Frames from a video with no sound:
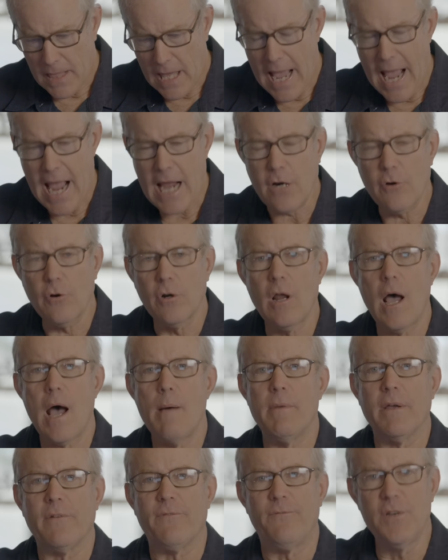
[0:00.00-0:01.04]

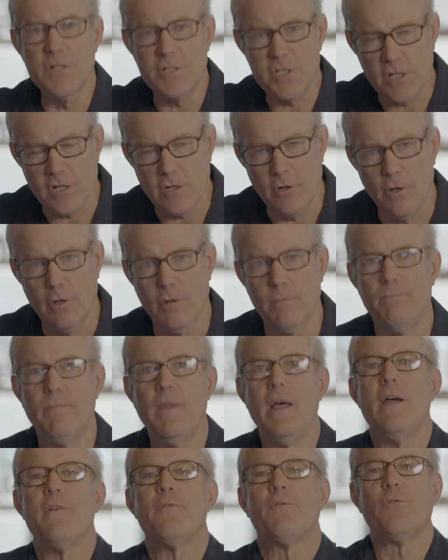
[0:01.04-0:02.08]
agronomic, physical
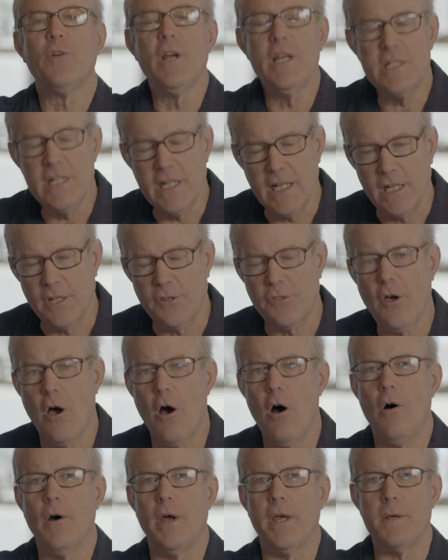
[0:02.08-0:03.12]
freezing and
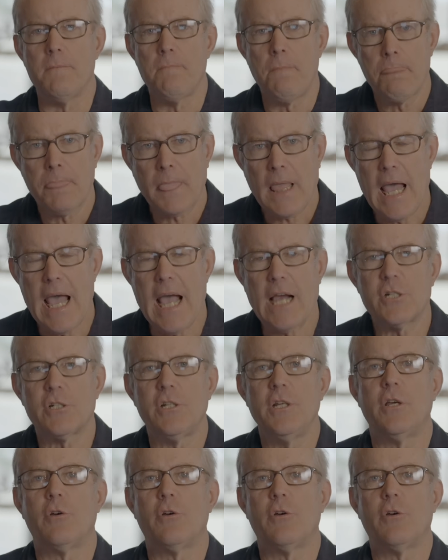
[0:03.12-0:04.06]
thawing actually